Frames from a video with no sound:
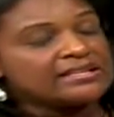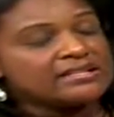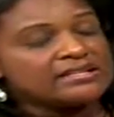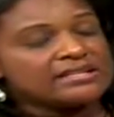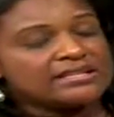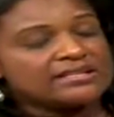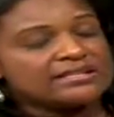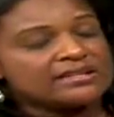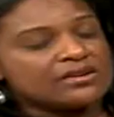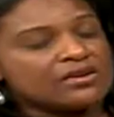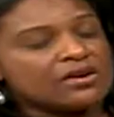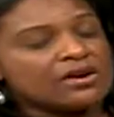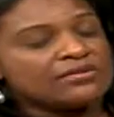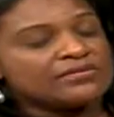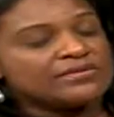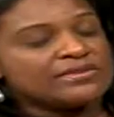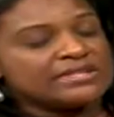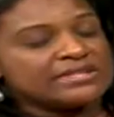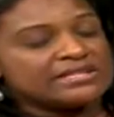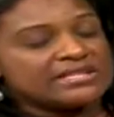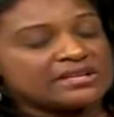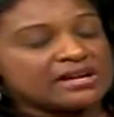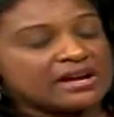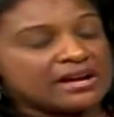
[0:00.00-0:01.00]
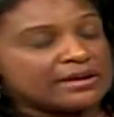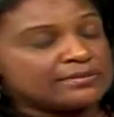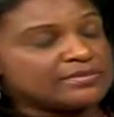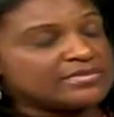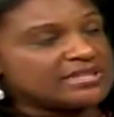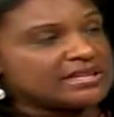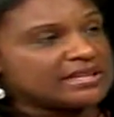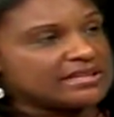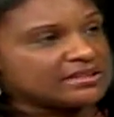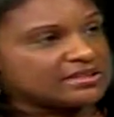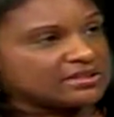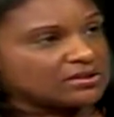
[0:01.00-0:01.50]
doesn't
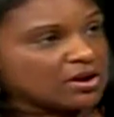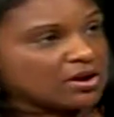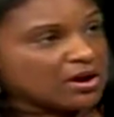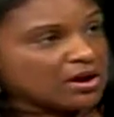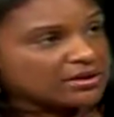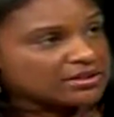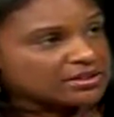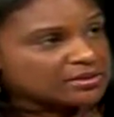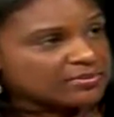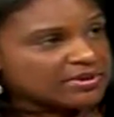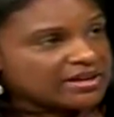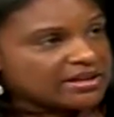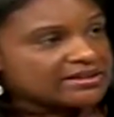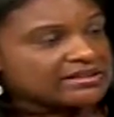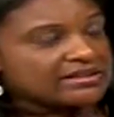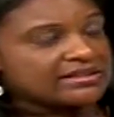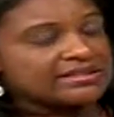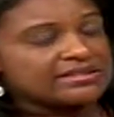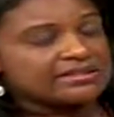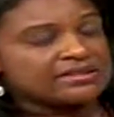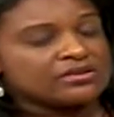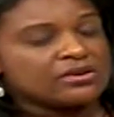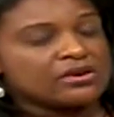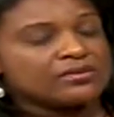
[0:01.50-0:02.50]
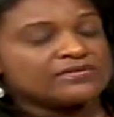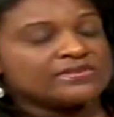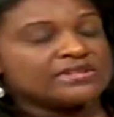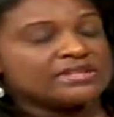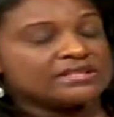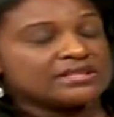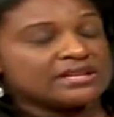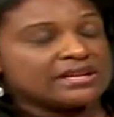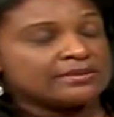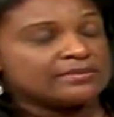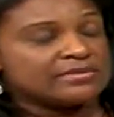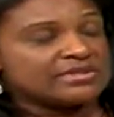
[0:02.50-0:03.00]
oftentimes get talked about, it doesn't
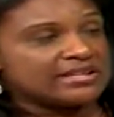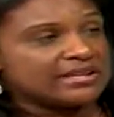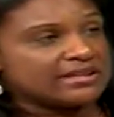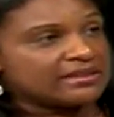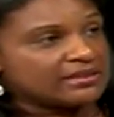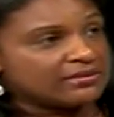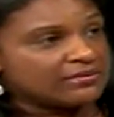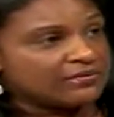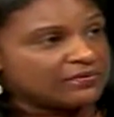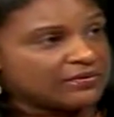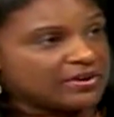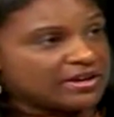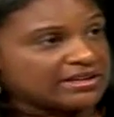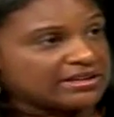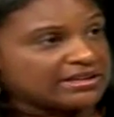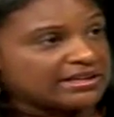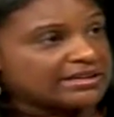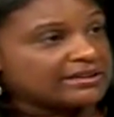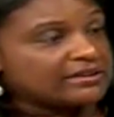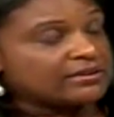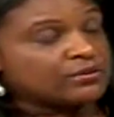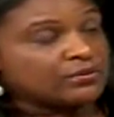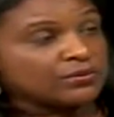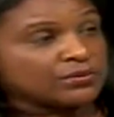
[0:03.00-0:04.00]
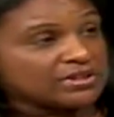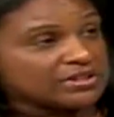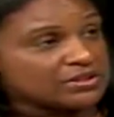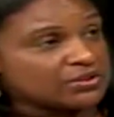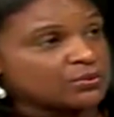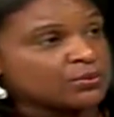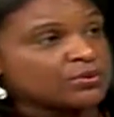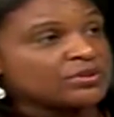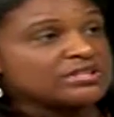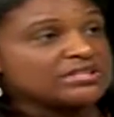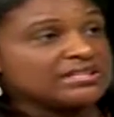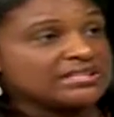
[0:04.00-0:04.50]
oftentimes get the funding and the
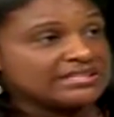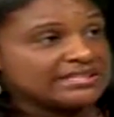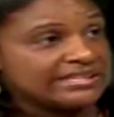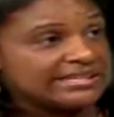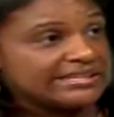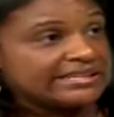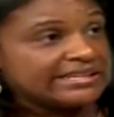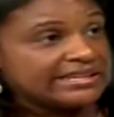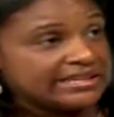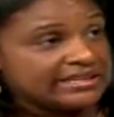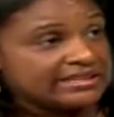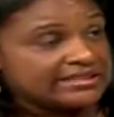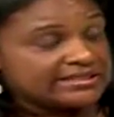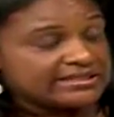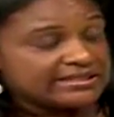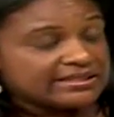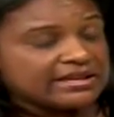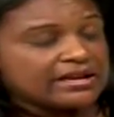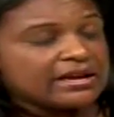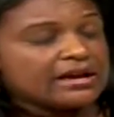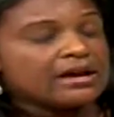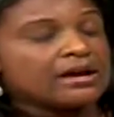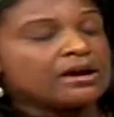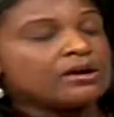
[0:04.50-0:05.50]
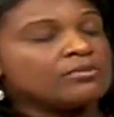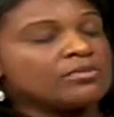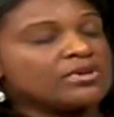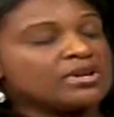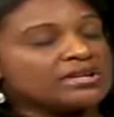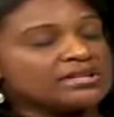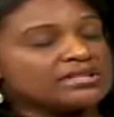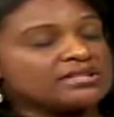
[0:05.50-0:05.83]
resources it needs, but mm -hmm.